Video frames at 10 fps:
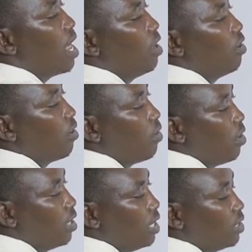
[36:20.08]
along
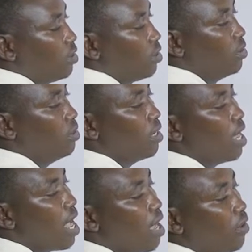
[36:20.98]
all these through
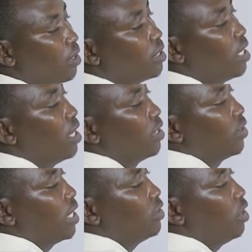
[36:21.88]
angles.
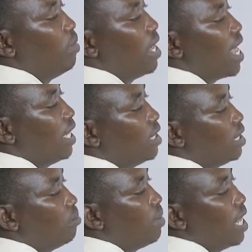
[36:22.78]
So that will be
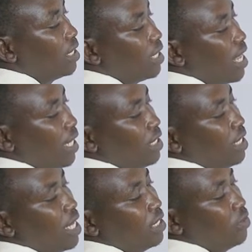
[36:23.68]
90 plus
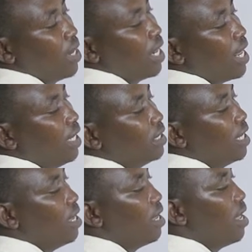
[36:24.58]
90, that is
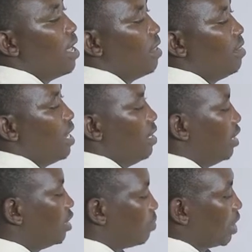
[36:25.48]
180. Then
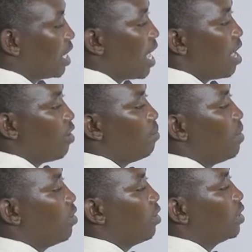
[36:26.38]
this particular angle,
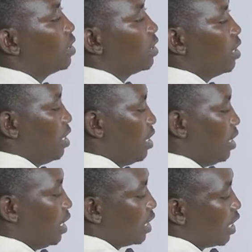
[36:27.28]
because
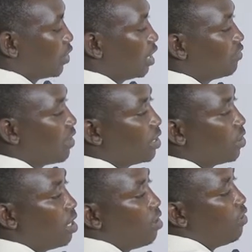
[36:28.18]
these are
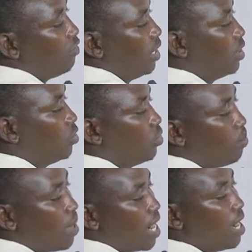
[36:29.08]
transversal of the
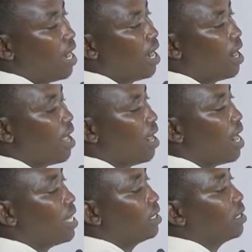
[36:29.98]
2 parallel
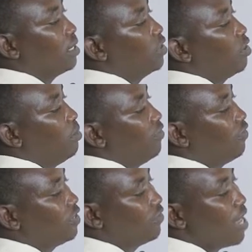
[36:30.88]
lines, this will be
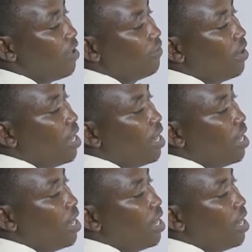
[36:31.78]
55.